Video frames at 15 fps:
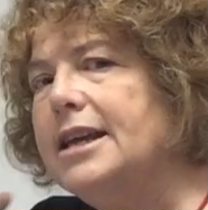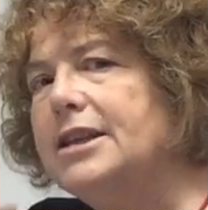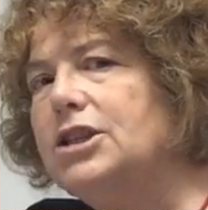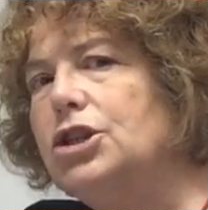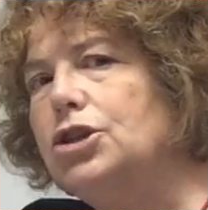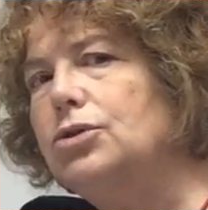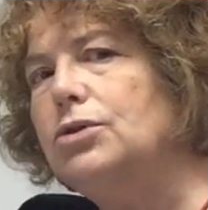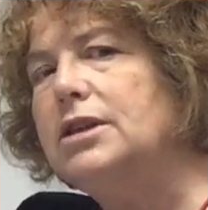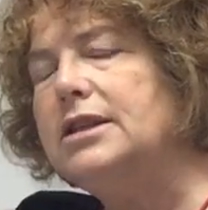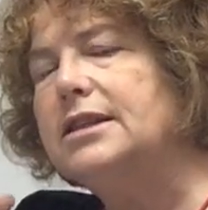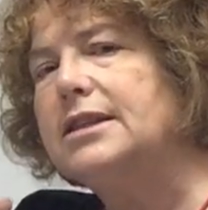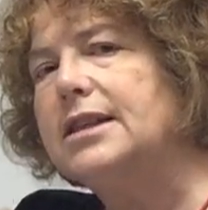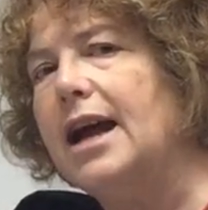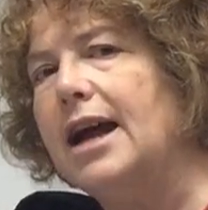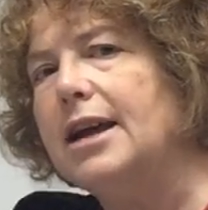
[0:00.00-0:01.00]
into the
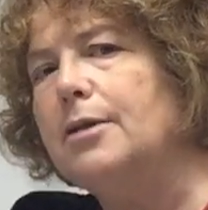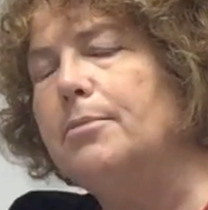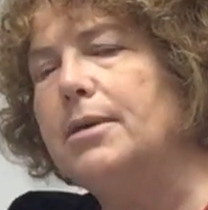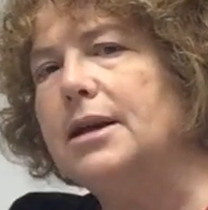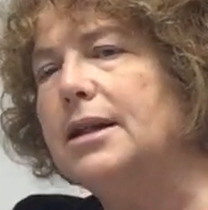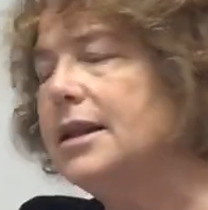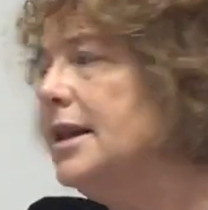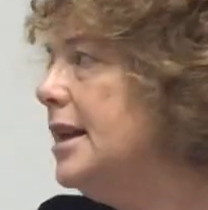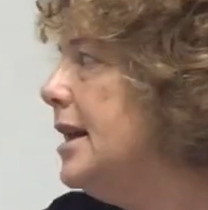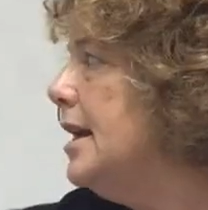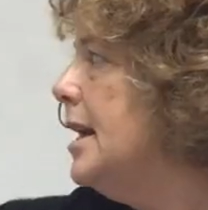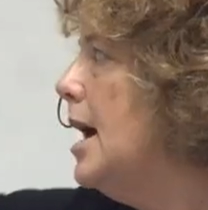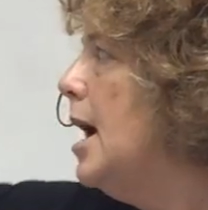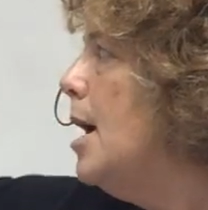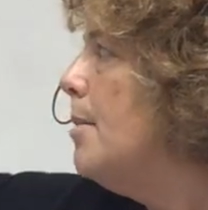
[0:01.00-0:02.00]

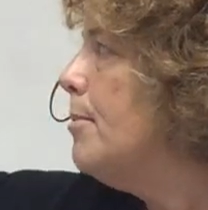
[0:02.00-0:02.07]
solubility